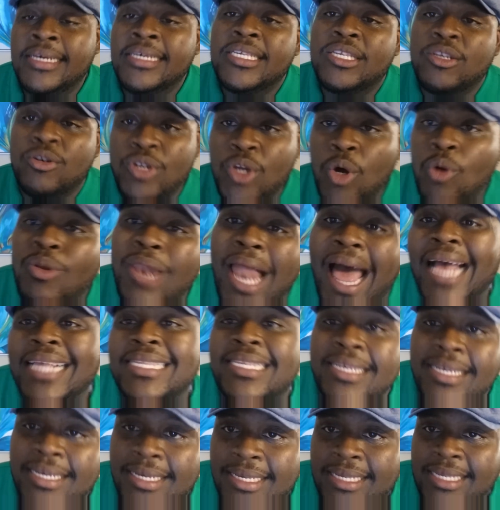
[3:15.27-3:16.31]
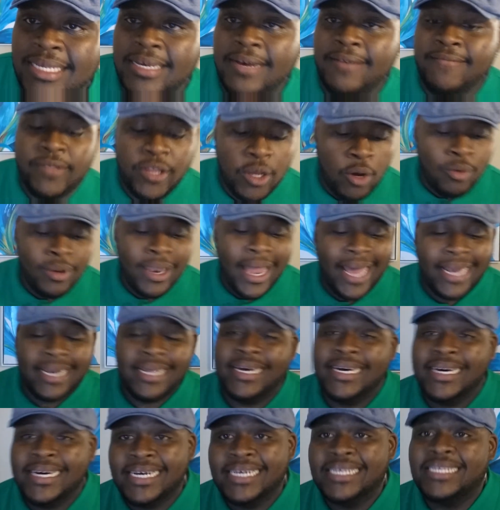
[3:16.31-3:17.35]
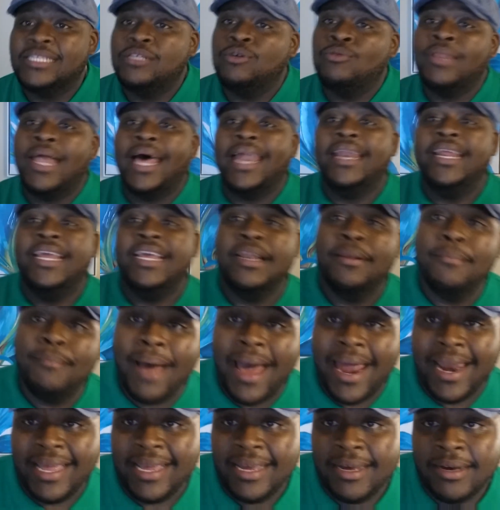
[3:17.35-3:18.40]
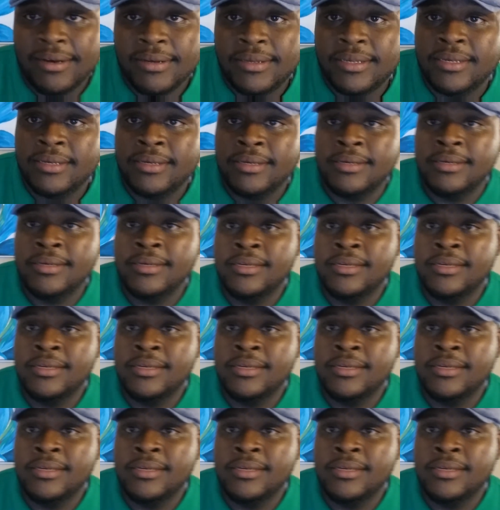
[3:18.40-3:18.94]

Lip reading: So don't lie to yourself. Don't lie to us. Don't lie to anybody else.